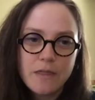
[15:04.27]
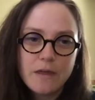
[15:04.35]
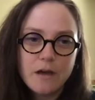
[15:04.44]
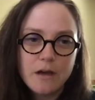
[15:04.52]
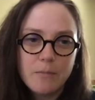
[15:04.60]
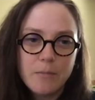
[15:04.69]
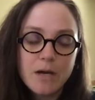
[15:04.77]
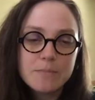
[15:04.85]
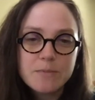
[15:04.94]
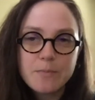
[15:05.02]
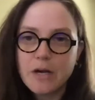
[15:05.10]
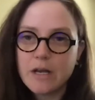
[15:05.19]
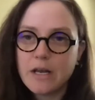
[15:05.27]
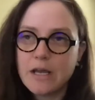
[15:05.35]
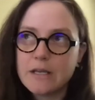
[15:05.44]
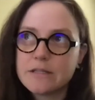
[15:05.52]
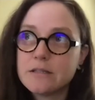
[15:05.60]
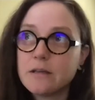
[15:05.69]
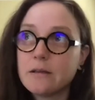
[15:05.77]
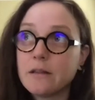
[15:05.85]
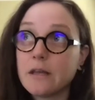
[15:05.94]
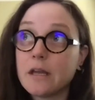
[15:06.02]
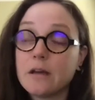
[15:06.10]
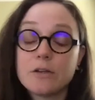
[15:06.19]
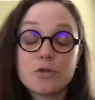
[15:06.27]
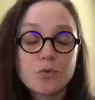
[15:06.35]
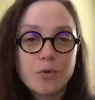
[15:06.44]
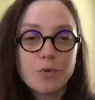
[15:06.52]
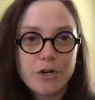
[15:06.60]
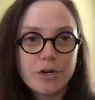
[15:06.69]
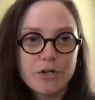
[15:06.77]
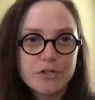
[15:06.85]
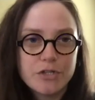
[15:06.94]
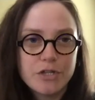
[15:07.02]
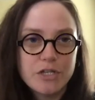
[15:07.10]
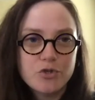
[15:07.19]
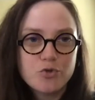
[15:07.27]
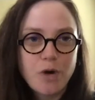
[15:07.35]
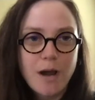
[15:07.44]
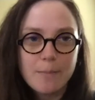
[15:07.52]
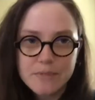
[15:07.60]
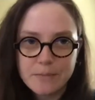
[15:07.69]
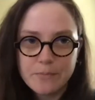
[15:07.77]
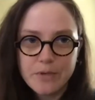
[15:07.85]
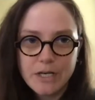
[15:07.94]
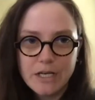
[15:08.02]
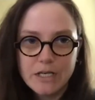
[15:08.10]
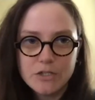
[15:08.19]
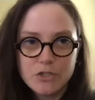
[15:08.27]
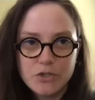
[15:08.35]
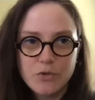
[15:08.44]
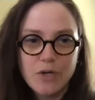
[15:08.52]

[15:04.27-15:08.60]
HubSpot as like a trigger to then drop somebody into